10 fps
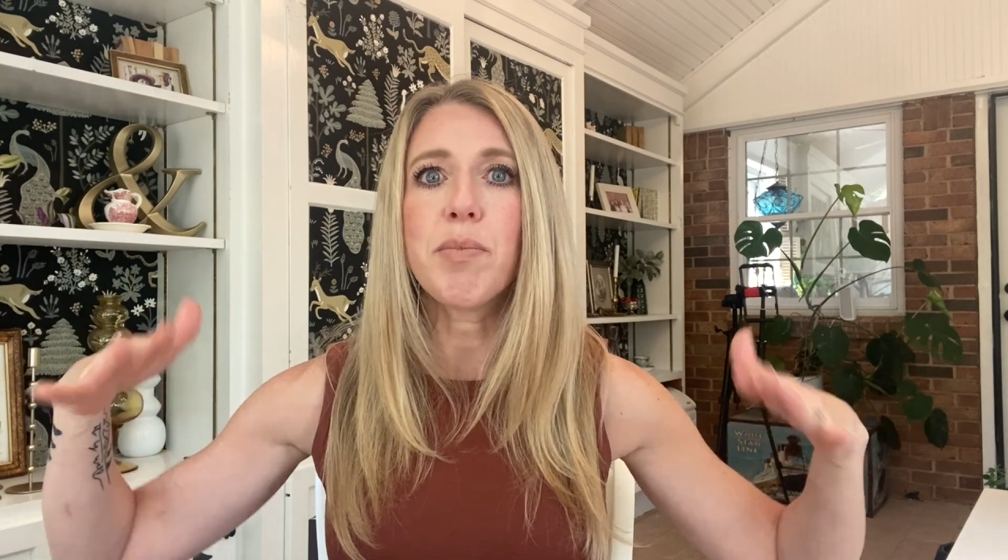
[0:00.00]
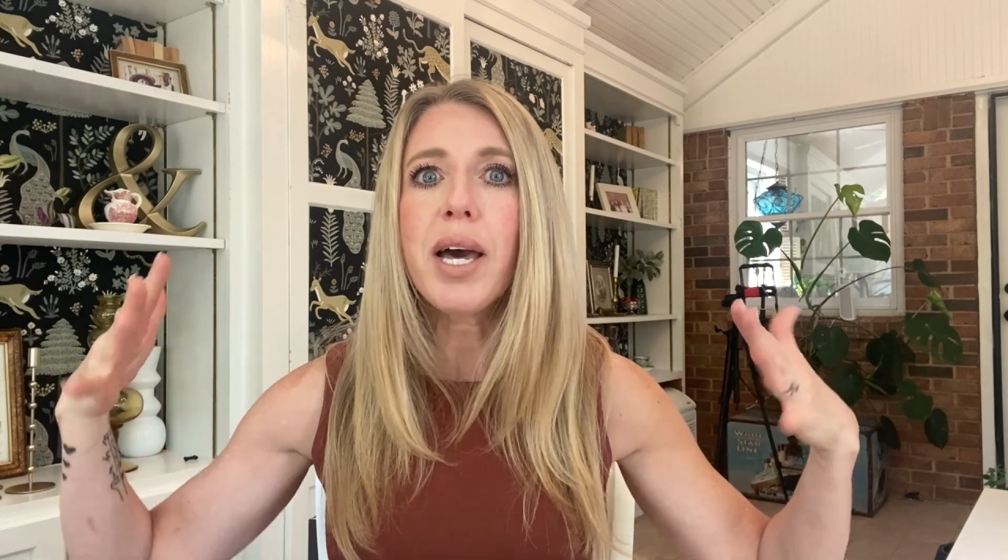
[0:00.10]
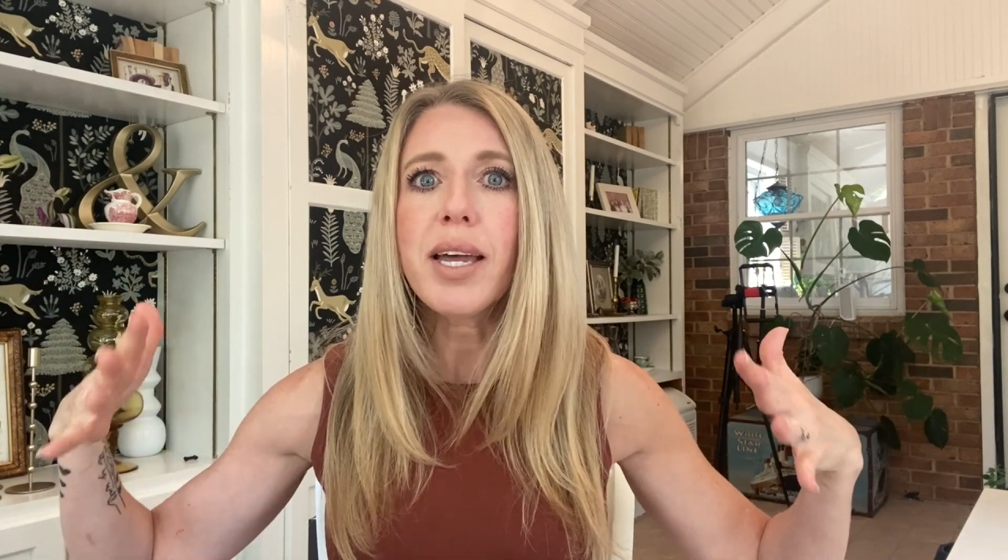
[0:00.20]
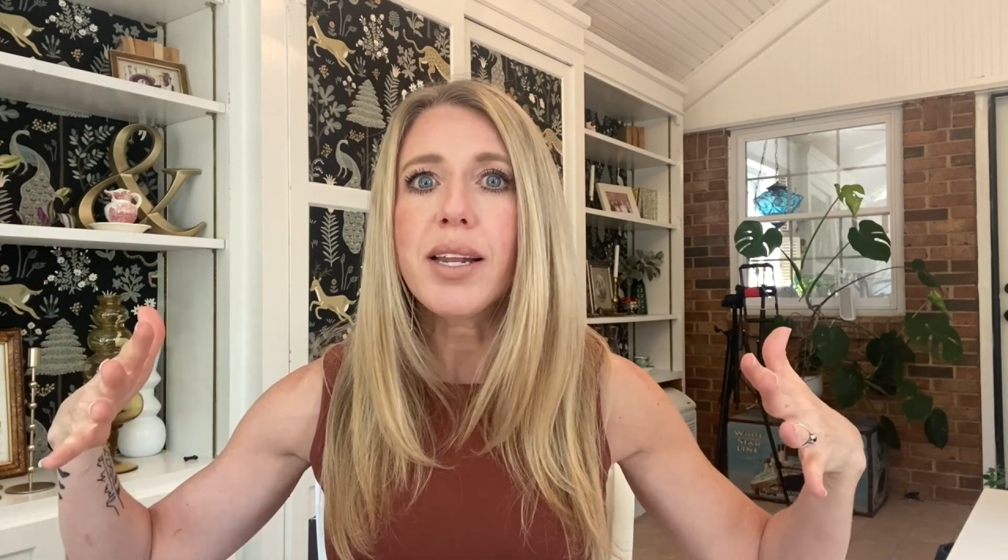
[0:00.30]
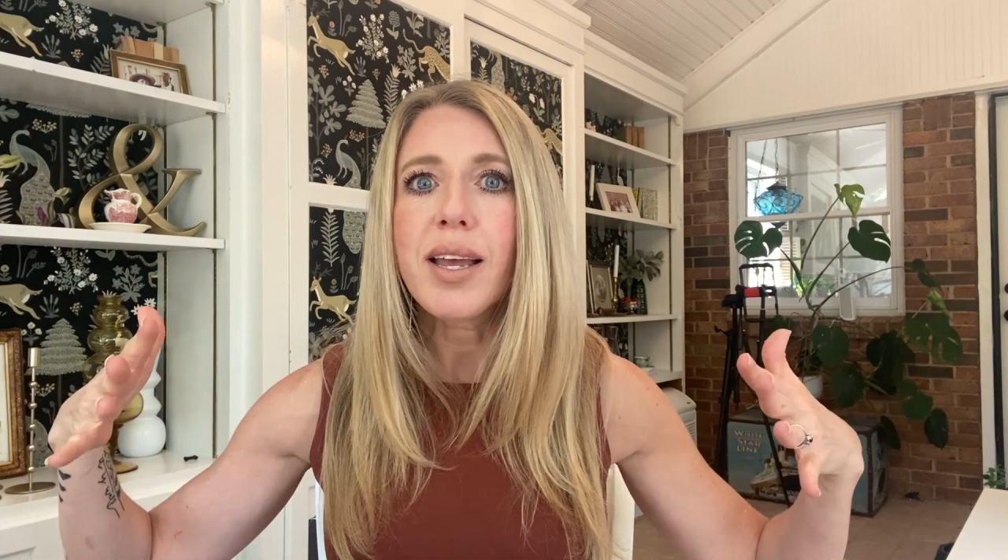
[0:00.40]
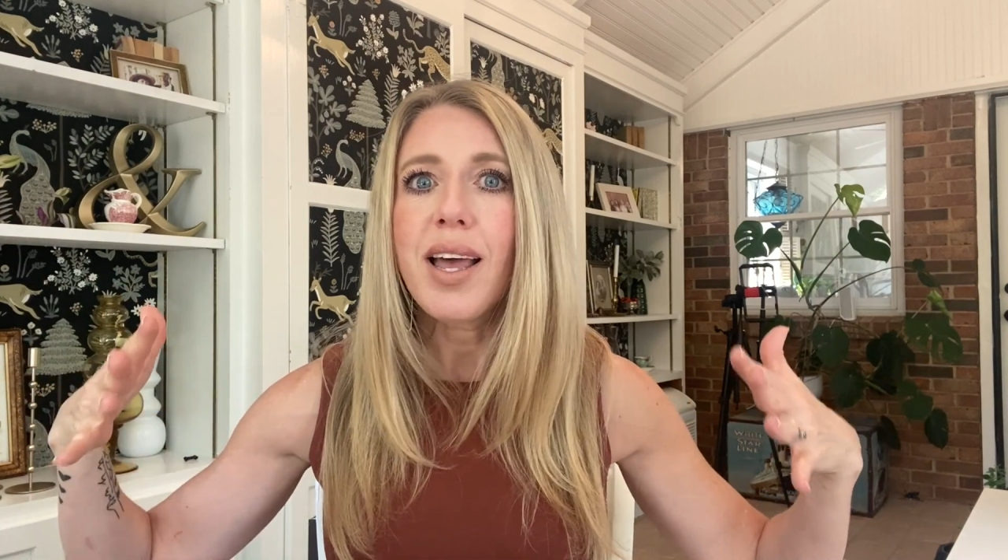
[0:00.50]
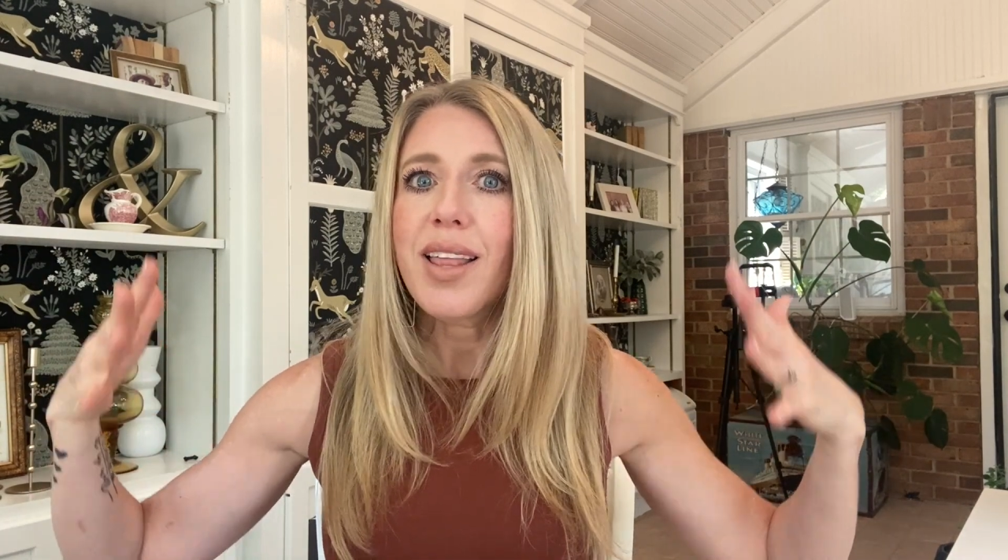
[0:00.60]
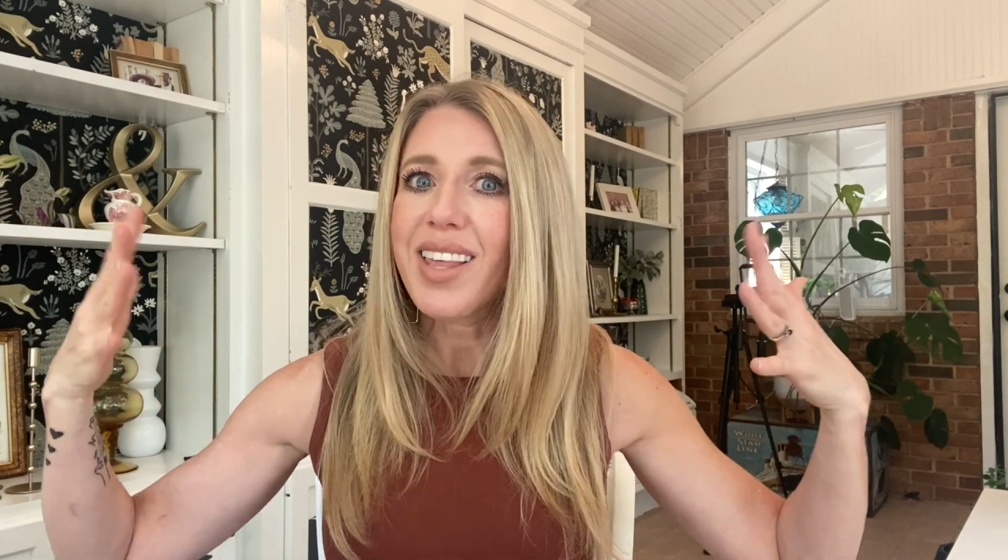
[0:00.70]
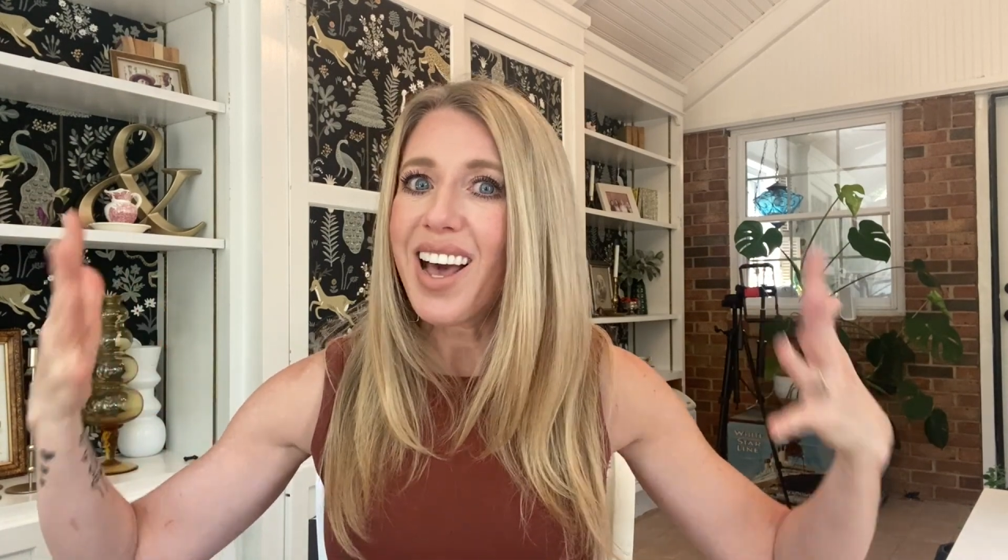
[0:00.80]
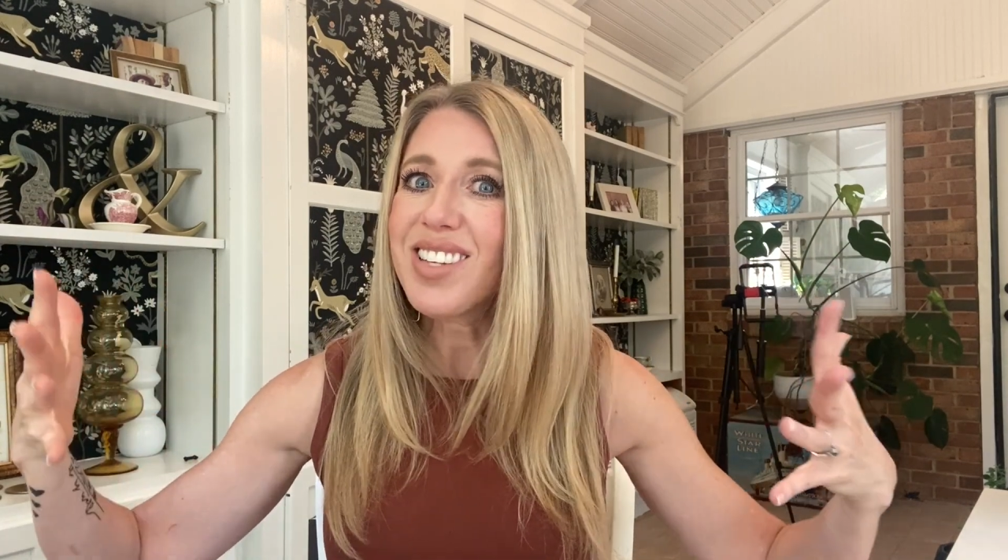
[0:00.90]
But
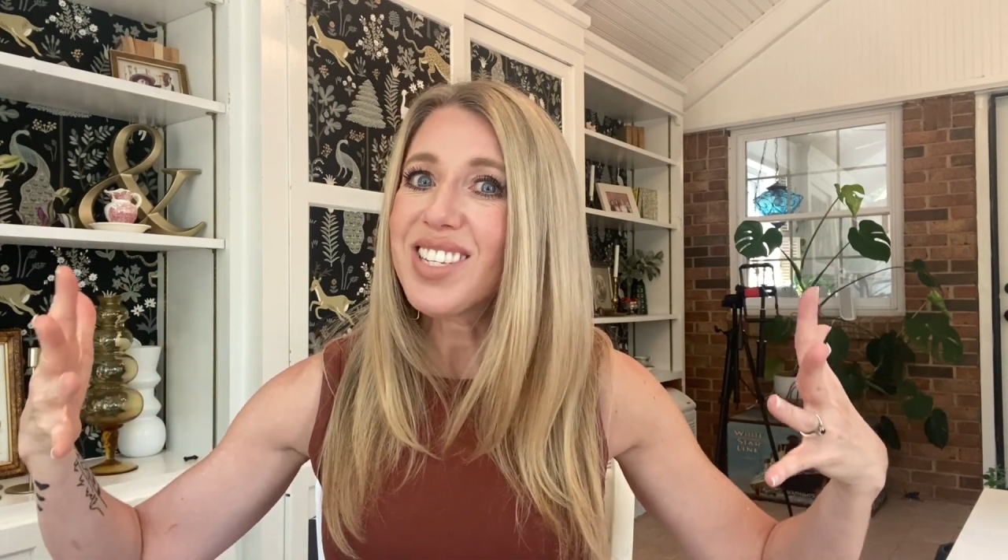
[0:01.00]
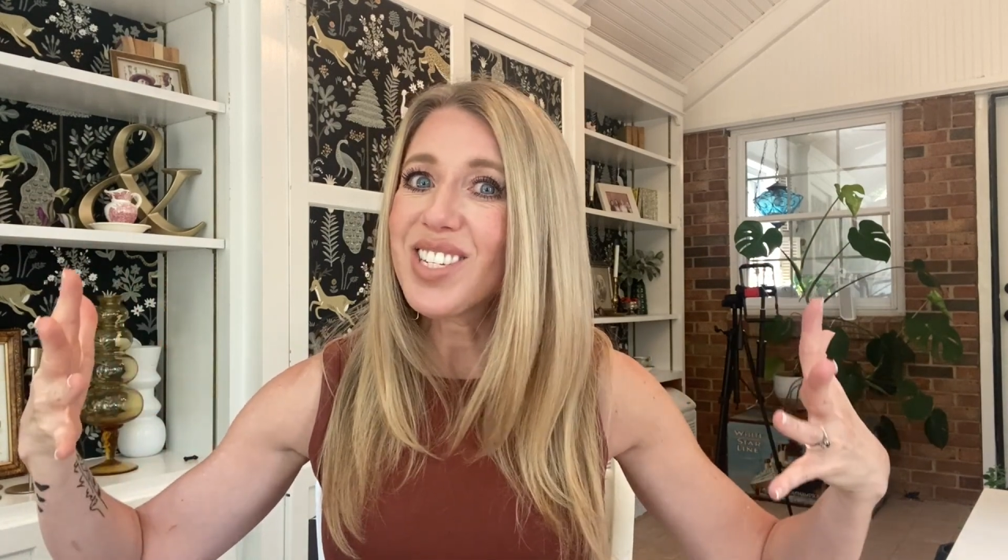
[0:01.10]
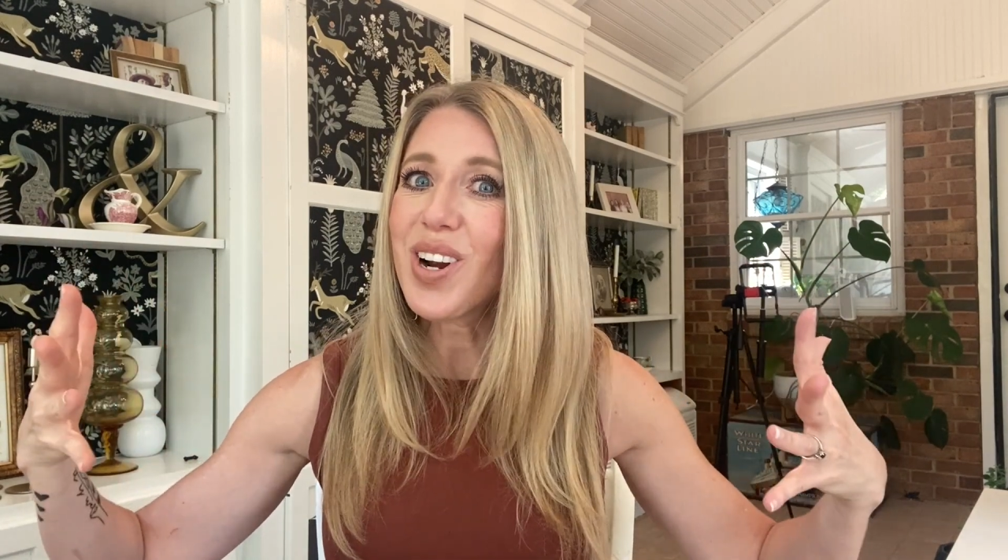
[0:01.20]
the houses